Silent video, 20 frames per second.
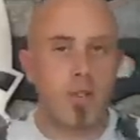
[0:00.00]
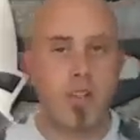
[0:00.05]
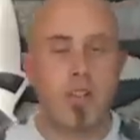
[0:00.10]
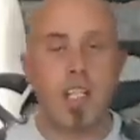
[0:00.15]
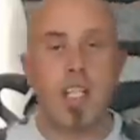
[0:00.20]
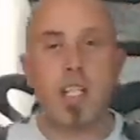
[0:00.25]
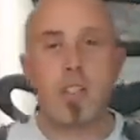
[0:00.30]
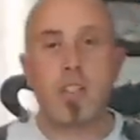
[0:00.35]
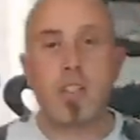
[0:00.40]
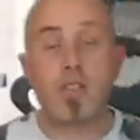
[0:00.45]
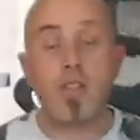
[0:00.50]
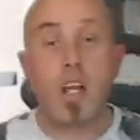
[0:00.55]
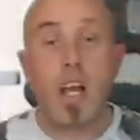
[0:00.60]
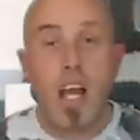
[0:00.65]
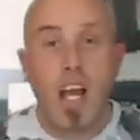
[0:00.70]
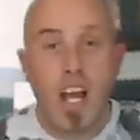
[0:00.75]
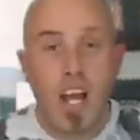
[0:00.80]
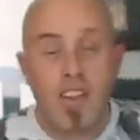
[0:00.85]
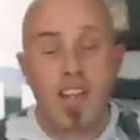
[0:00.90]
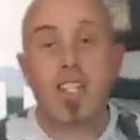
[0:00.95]
You need the...
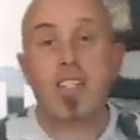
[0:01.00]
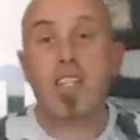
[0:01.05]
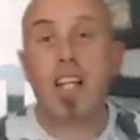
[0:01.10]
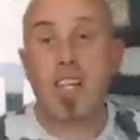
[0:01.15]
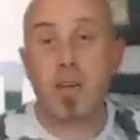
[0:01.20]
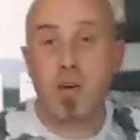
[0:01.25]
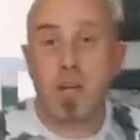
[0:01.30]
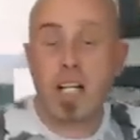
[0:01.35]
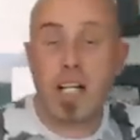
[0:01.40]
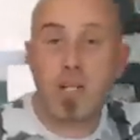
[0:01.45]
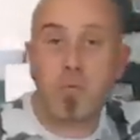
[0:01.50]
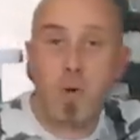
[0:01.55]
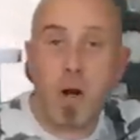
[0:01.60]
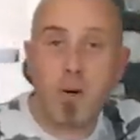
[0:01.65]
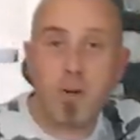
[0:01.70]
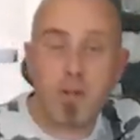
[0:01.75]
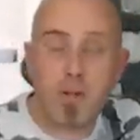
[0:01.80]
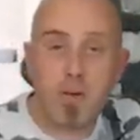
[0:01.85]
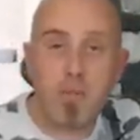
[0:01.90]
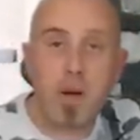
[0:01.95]
That's
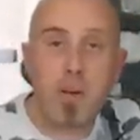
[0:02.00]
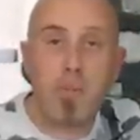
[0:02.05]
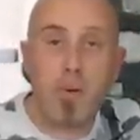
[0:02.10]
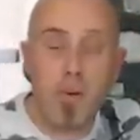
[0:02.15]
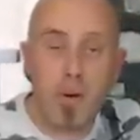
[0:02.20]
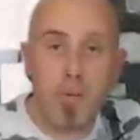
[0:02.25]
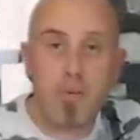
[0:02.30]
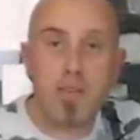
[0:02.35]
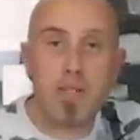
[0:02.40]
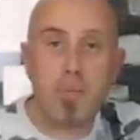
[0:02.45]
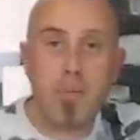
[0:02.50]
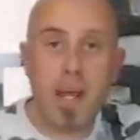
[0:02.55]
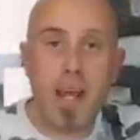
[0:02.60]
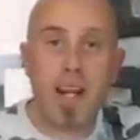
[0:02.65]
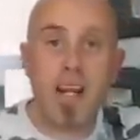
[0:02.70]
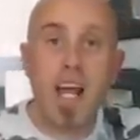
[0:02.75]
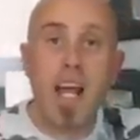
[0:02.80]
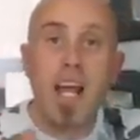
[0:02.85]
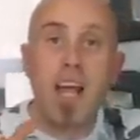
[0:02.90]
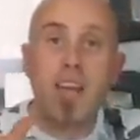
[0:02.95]
what my point was
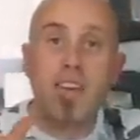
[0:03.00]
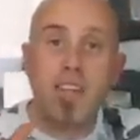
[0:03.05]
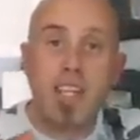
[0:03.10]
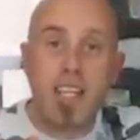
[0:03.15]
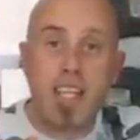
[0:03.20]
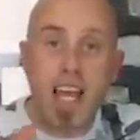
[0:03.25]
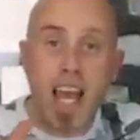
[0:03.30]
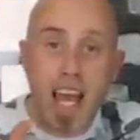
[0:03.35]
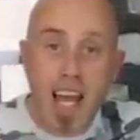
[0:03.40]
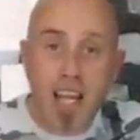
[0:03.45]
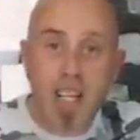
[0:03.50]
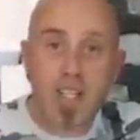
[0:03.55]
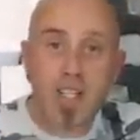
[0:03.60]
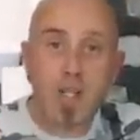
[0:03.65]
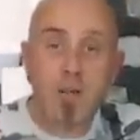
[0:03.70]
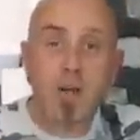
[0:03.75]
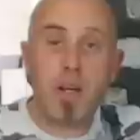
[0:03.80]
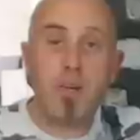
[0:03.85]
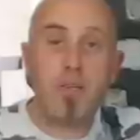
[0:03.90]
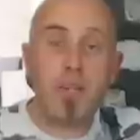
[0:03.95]
being. The
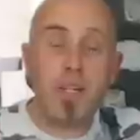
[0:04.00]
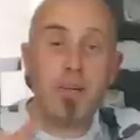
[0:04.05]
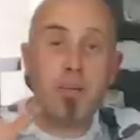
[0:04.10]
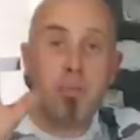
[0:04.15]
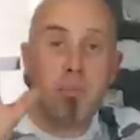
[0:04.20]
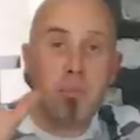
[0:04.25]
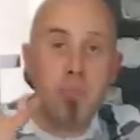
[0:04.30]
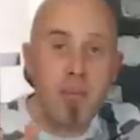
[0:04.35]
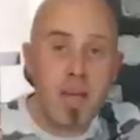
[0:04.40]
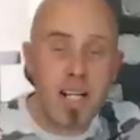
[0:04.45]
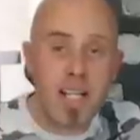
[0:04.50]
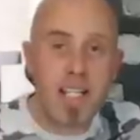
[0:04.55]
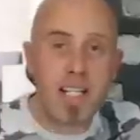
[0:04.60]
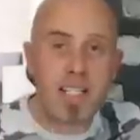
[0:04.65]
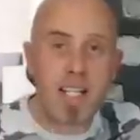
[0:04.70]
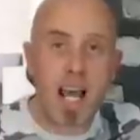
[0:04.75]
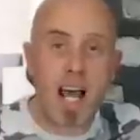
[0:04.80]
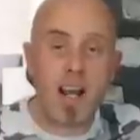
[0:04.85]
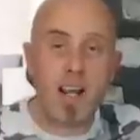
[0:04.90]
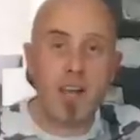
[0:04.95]
XUAV Mini
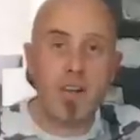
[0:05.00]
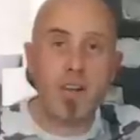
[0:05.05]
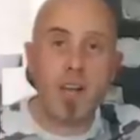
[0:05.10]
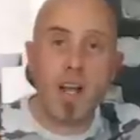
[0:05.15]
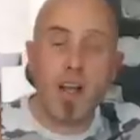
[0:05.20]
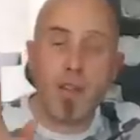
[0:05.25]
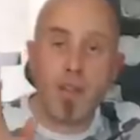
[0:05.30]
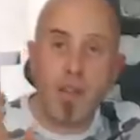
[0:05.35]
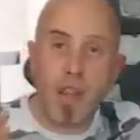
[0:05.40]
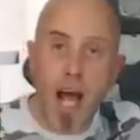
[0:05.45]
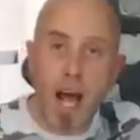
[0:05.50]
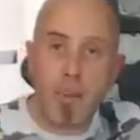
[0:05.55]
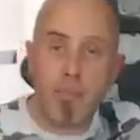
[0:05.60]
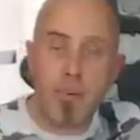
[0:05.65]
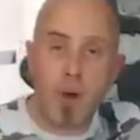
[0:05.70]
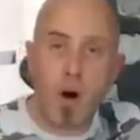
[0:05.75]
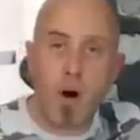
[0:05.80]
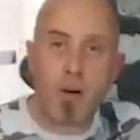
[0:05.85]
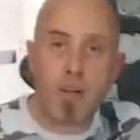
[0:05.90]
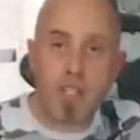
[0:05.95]
Talon That
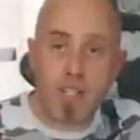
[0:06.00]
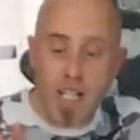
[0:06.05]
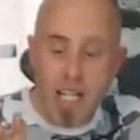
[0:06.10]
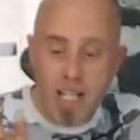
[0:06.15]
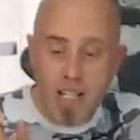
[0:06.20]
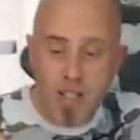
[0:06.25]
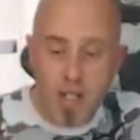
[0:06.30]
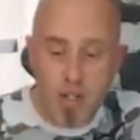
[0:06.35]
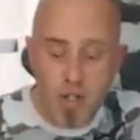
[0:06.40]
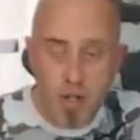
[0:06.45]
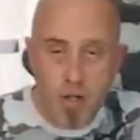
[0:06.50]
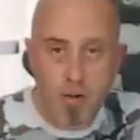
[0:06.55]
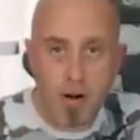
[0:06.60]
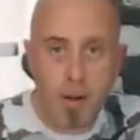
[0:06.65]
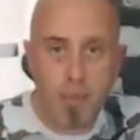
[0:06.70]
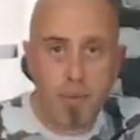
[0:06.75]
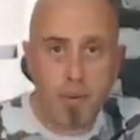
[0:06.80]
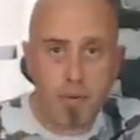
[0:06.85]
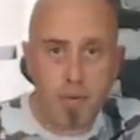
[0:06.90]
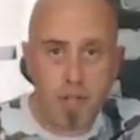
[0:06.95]
box is a
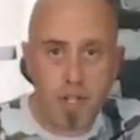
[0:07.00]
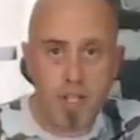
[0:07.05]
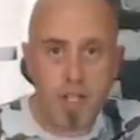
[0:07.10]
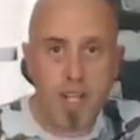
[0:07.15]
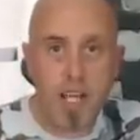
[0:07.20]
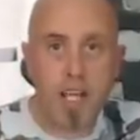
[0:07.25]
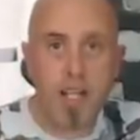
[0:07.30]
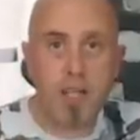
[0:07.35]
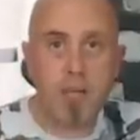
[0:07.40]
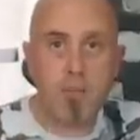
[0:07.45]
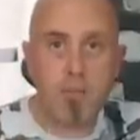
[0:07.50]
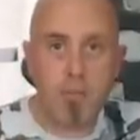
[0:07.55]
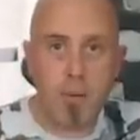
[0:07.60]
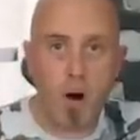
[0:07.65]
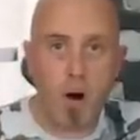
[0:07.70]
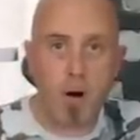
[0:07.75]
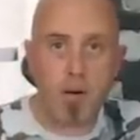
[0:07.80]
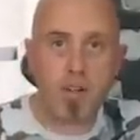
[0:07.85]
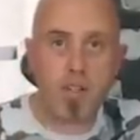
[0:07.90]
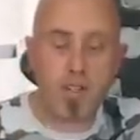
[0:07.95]
triple skin
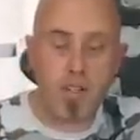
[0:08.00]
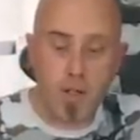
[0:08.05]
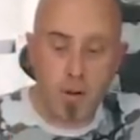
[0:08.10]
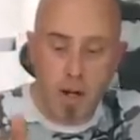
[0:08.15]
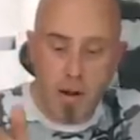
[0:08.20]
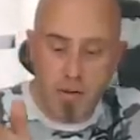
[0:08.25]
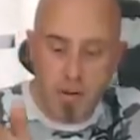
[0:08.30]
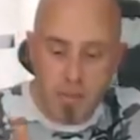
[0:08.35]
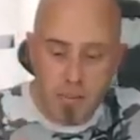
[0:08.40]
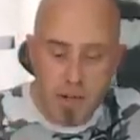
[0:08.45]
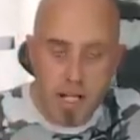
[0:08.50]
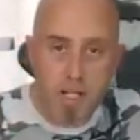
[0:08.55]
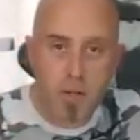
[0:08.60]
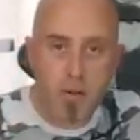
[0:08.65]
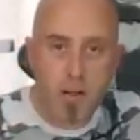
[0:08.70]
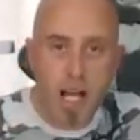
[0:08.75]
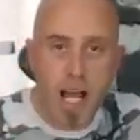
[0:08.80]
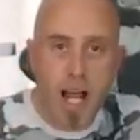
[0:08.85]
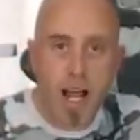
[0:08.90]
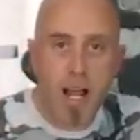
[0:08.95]
box. So you have a
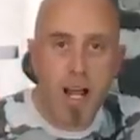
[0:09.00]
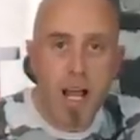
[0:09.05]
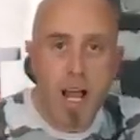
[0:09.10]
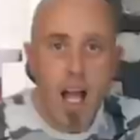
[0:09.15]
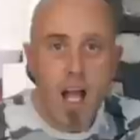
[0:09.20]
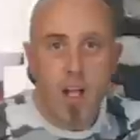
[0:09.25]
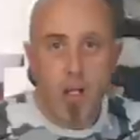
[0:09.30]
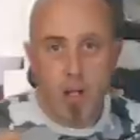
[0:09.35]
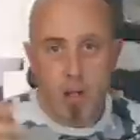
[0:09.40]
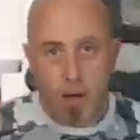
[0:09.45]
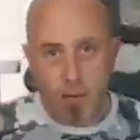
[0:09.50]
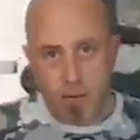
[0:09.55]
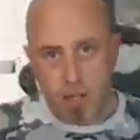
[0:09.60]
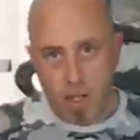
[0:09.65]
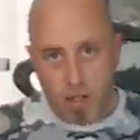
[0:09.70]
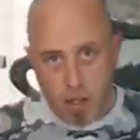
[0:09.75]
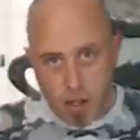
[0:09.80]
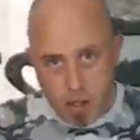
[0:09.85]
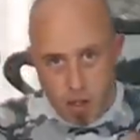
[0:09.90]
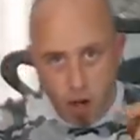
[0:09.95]
middle layer, you have
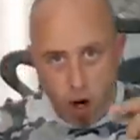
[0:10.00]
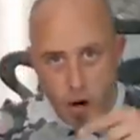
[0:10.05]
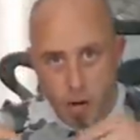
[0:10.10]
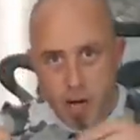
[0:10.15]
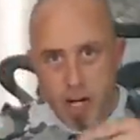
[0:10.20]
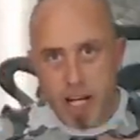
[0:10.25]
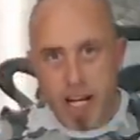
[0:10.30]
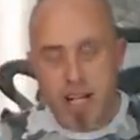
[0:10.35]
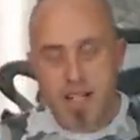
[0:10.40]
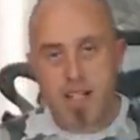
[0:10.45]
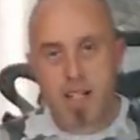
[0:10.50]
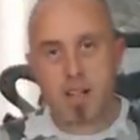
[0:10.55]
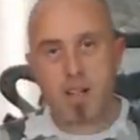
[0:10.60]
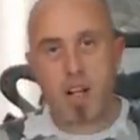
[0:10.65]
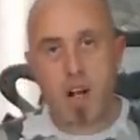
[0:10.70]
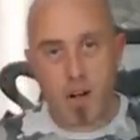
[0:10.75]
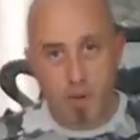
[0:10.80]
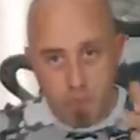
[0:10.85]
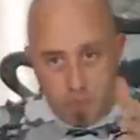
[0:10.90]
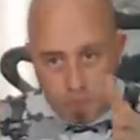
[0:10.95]
the
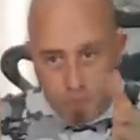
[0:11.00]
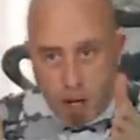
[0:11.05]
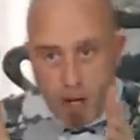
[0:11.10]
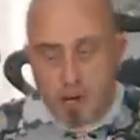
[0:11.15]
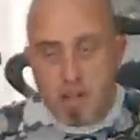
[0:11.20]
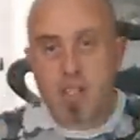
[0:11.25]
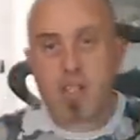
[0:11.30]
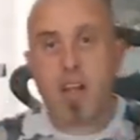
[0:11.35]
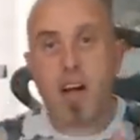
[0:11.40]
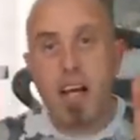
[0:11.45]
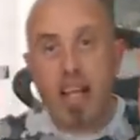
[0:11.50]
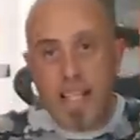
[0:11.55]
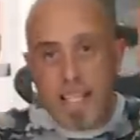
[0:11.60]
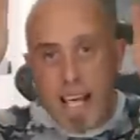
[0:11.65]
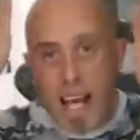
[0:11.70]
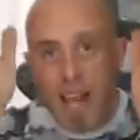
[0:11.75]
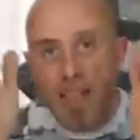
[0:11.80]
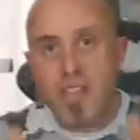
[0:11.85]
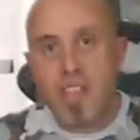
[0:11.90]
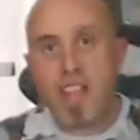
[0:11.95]
corrugated on both sides,
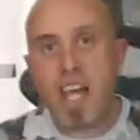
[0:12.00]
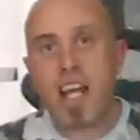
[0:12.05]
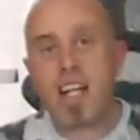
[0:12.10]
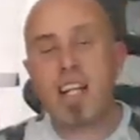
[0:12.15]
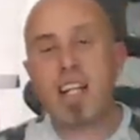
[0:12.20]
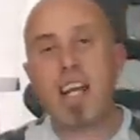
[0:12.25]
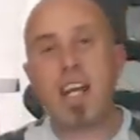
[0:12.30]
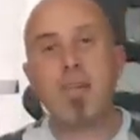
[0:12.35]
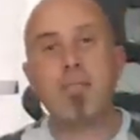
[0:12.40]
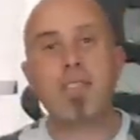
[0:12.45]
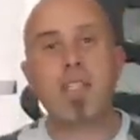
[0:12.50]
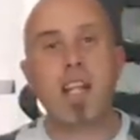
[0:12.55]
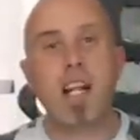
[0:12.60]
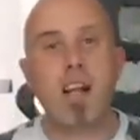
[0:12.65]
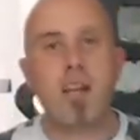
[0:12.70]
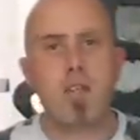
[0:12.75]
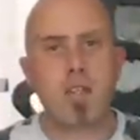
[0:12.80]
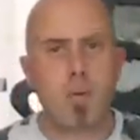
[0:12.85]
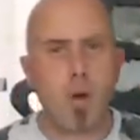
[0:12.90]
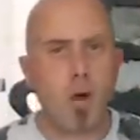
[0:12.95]
and then an outer
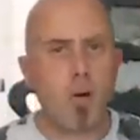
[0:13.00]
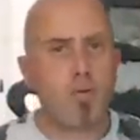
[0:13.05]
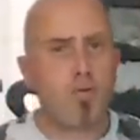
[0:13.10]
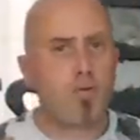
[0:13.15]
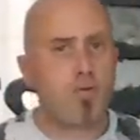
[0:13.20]
layer as well.